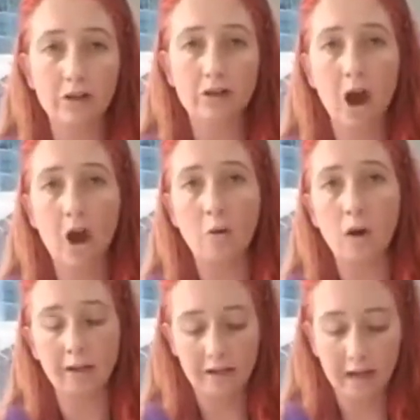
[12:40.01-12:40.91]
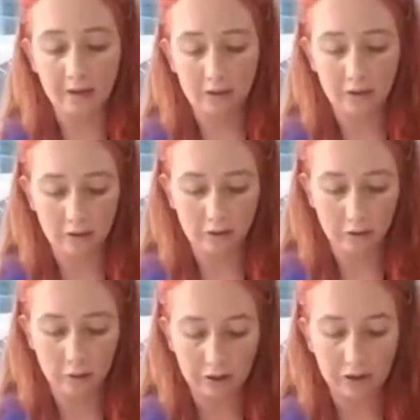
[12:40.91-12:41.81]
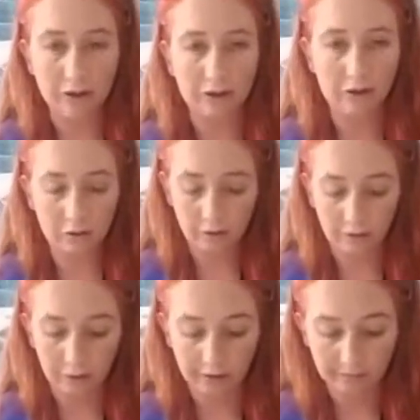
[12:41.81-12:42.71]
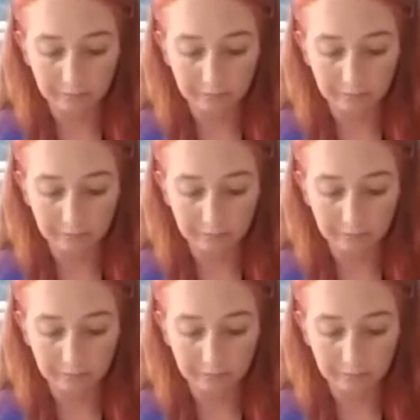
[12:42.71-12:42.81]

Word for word: not wanting to answer questions truthfully.